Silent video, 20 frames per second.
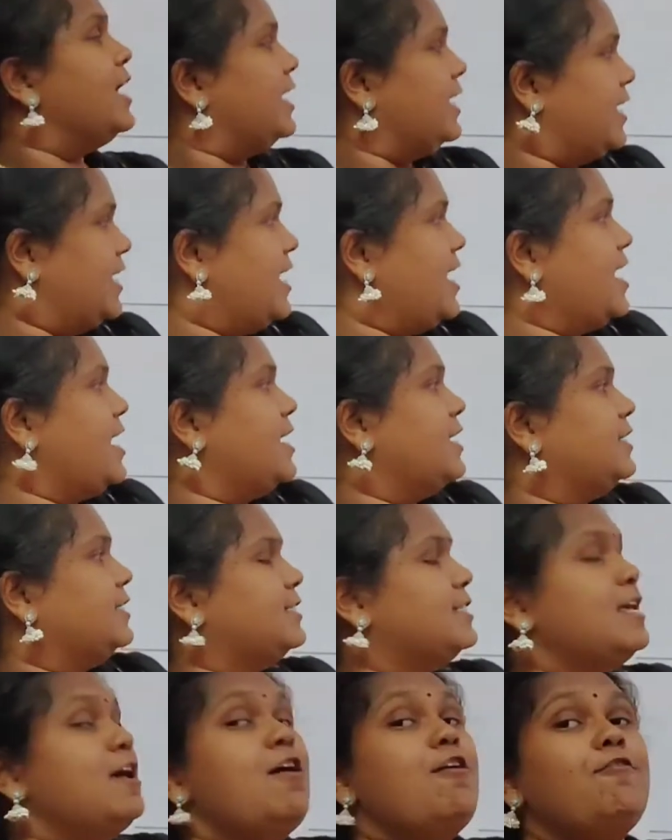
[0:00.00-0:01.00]

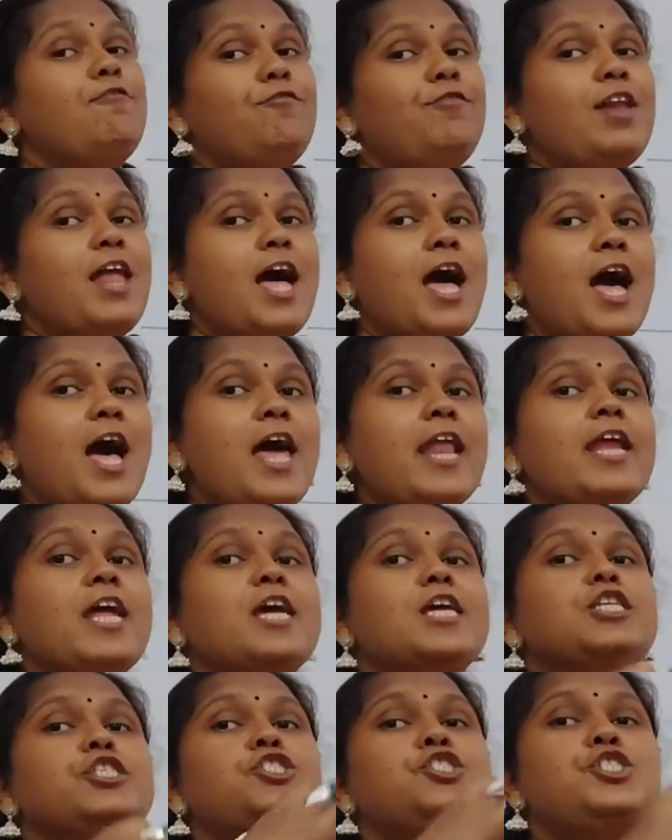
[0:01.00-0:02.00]
Yes. Flower
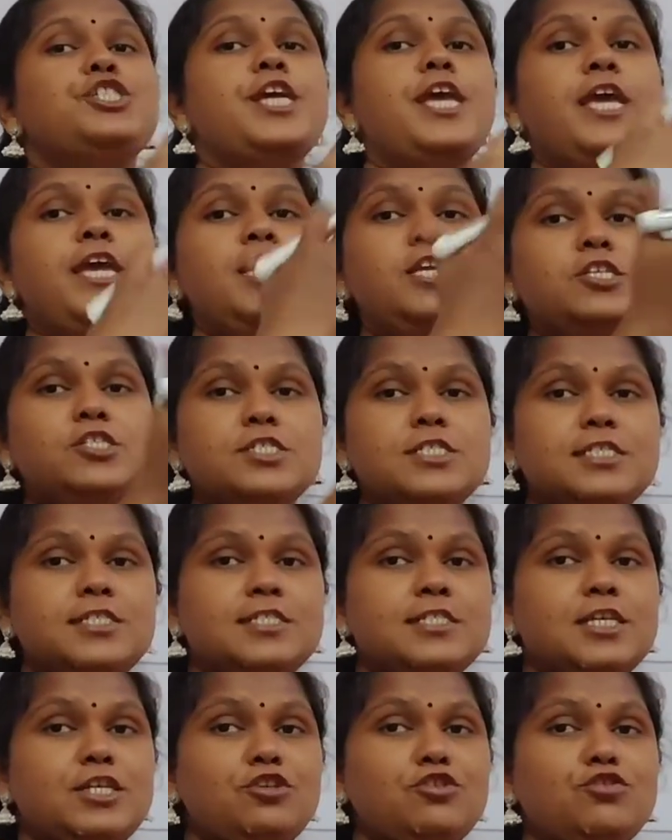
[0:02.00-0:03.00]
changes
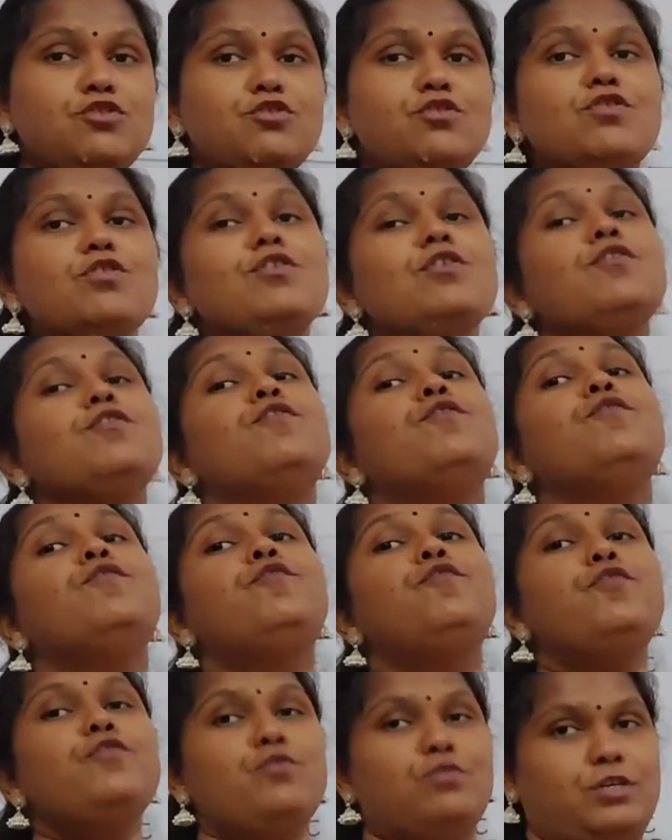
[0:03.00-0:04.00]
into
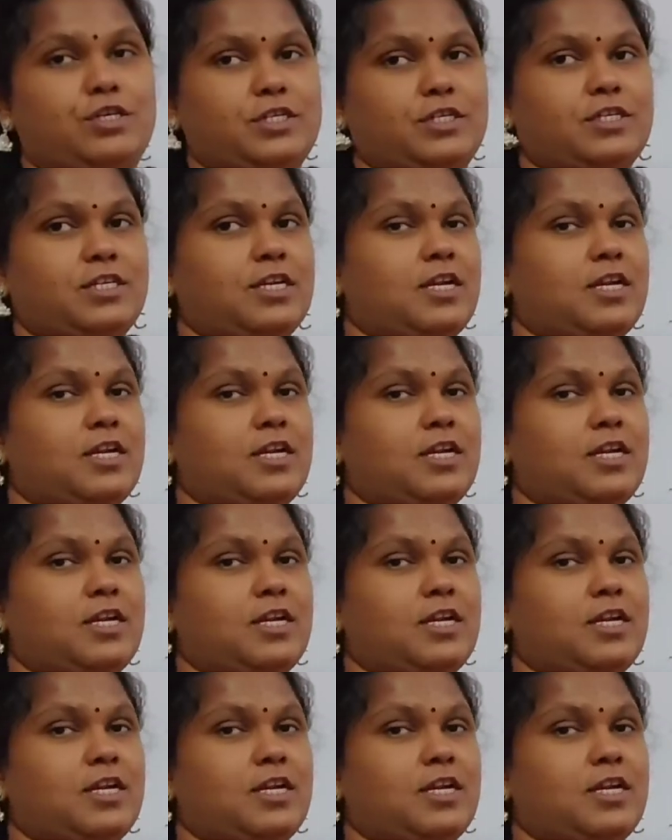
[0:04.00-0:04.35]
fruit.